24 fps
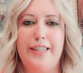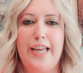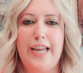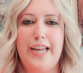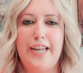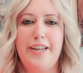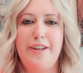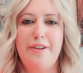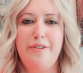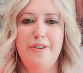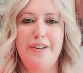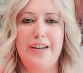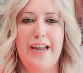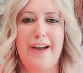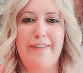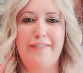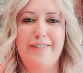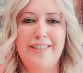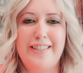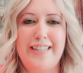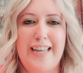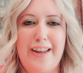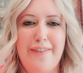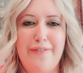Thank you, and have
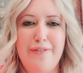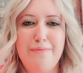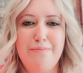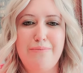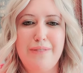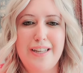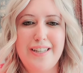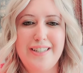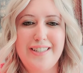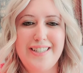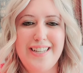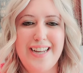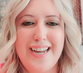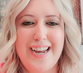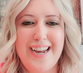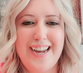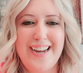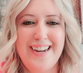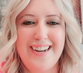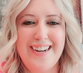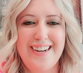a safe and blessed day.